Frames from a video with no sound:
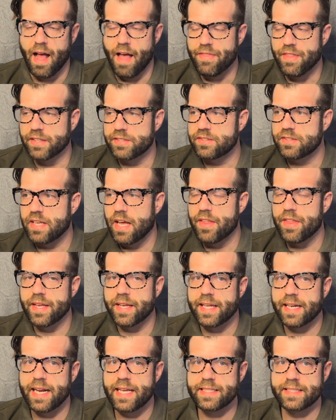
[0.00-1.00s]
And this is how they
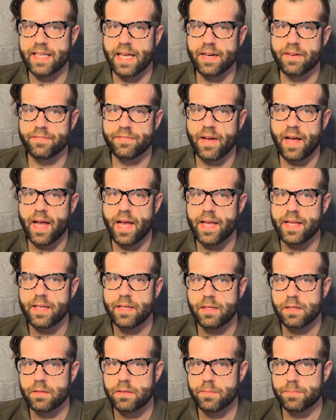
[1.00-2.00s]
can identify
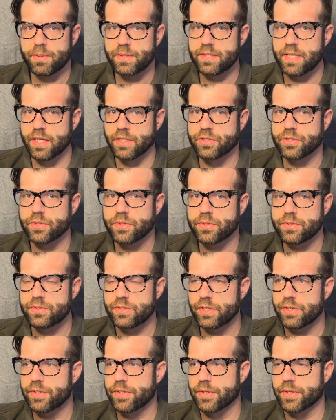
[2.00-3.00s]
potential
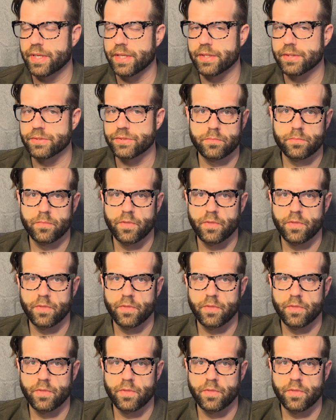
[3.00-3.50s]
serial killers.